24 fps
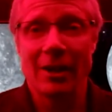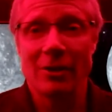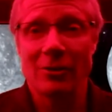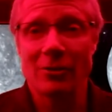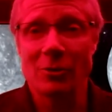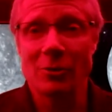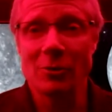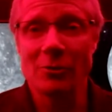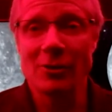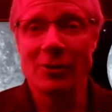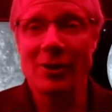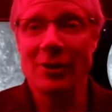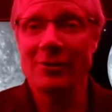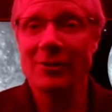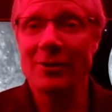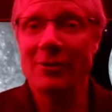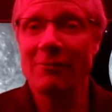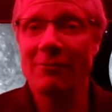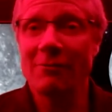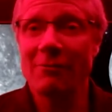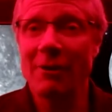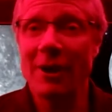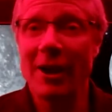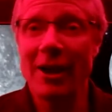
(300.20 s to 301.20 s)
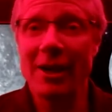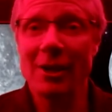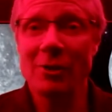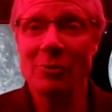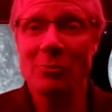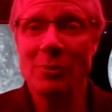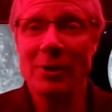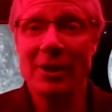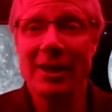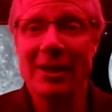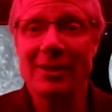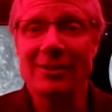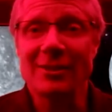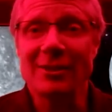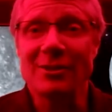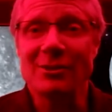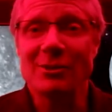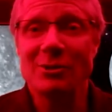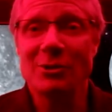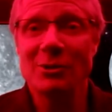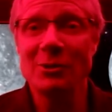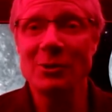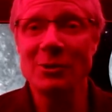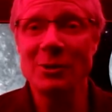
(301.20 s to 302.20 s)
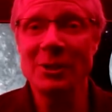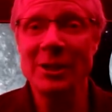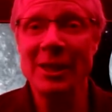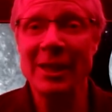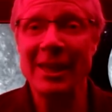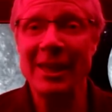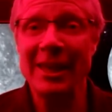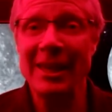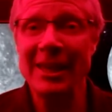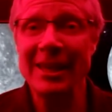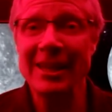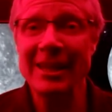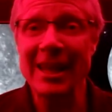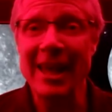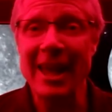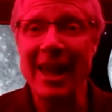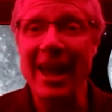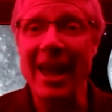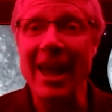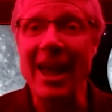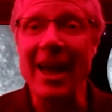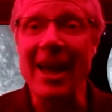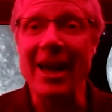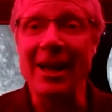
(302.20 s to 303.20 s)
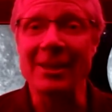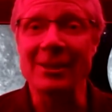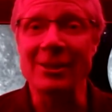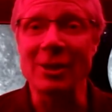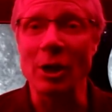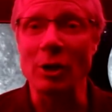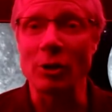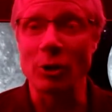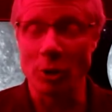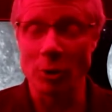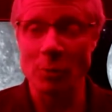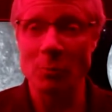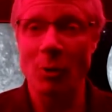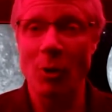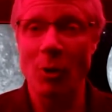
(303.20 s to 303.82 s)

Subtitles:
Tuesdays and Fridays, we get to tune in and learn